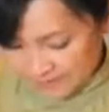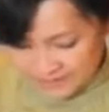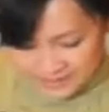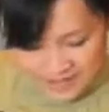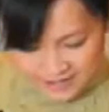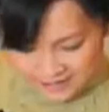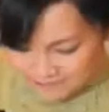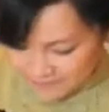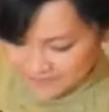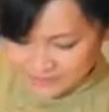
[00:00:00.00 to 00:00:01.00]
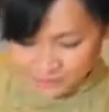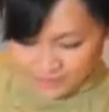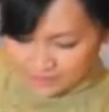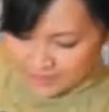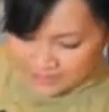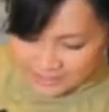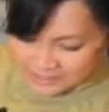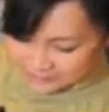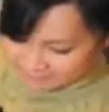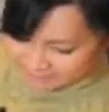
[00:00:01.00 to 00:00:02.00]
It's not any fancy way of cutting
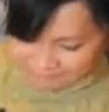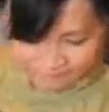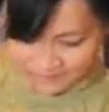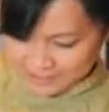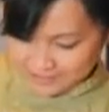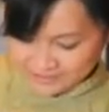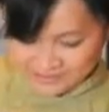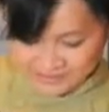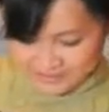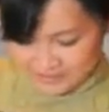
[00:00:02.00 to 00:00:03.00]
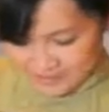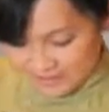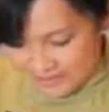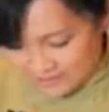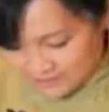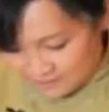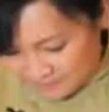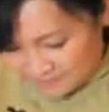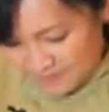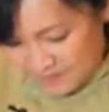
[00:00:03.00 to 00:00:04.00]
it, just
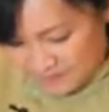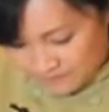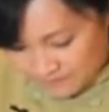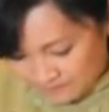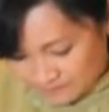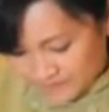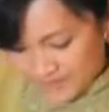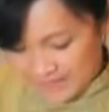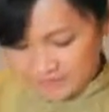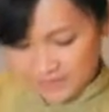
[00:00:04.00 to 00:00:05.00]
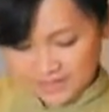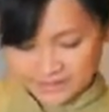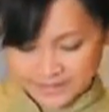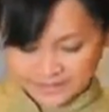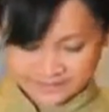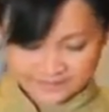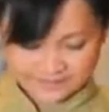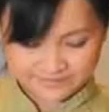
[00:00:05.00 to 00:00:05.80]
flip them out, and it'll be like this.